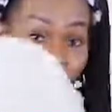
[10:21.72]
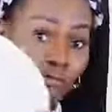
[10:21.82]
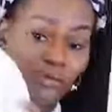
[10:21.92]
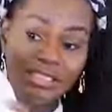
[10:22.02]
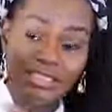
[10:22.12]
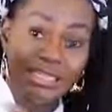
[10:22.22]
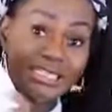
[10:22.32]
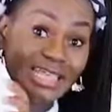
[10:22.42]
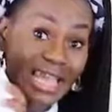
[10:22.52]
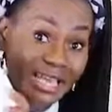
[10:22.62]
for the
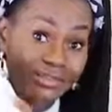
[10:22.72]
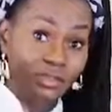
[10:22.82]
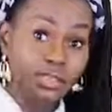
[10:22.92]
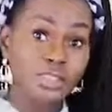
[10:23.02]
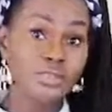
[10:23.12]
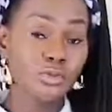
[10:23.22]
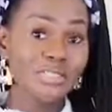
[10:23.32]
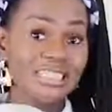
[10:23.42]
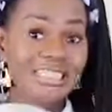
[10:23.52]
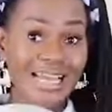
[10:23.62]
10. So
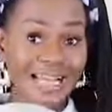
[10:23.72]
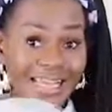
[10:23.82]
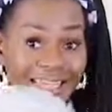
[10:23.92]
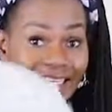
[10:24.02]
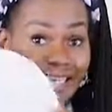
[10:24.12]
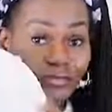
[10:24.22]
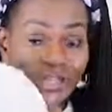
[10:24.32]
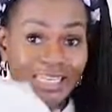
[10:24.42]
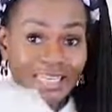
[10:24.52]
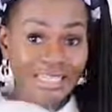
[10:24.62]
these are
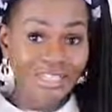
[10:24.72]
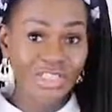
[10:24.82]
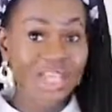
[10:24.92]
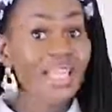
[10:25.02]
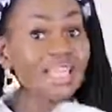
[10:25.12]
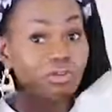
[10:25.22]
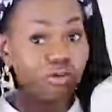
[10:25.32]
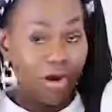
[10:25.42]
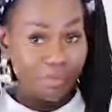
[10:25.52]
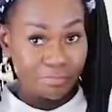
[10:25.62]
11-inch cake
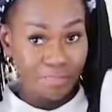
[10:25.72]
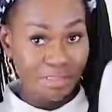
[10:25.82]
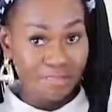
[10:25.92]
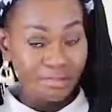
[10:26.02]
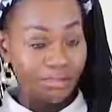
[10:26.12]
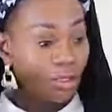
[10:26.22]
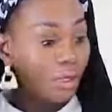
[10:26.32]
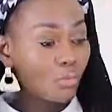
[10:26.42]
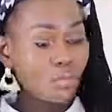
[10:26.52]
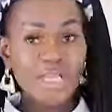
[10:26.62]
drums,
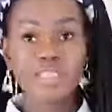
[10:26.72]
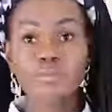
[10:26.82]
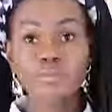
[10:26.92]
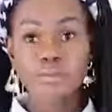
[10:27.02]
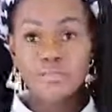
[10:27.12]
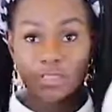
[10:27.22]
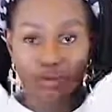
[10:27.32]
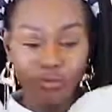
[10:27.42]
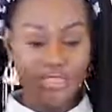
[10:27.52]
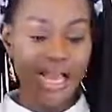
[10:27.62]
which would be
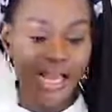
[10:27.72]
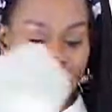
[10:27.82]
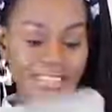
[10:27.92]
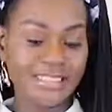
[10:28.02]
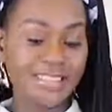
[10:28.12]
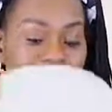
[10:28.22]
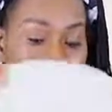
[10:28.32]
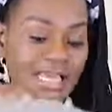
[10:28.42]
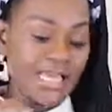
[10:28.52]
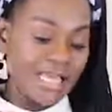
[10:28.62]
used as
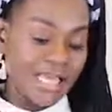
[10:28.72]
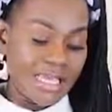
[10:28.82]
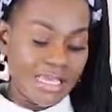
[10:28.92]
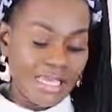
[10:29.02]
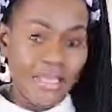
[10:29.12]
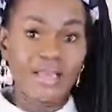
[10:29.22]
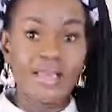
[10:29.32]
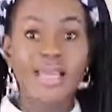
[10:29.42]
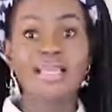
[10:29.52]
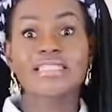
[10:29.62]

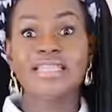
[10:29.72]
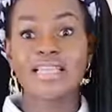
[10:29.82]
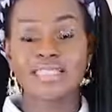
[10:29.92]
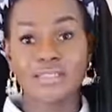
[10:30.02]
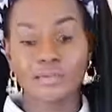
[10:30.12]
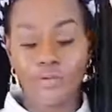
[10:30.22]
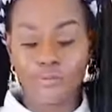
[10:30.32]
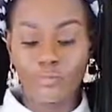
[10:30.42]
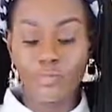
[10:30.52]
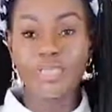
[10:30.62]
a setting
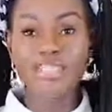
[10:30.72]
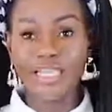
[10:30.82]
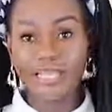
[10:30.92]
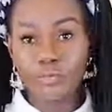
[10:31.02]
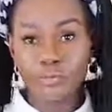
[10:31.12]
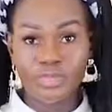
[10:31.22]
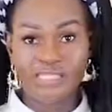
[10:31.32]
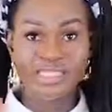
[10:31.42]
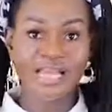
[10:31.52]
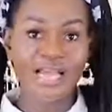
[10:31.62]
for which cake will be
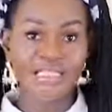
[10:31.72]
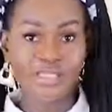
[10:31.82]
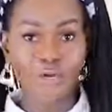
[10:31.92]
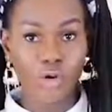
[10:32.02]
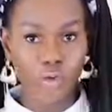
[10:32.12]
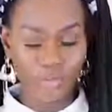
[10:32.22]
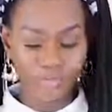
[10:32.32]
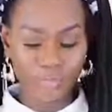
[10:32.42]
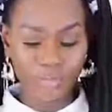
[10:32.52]
sat on.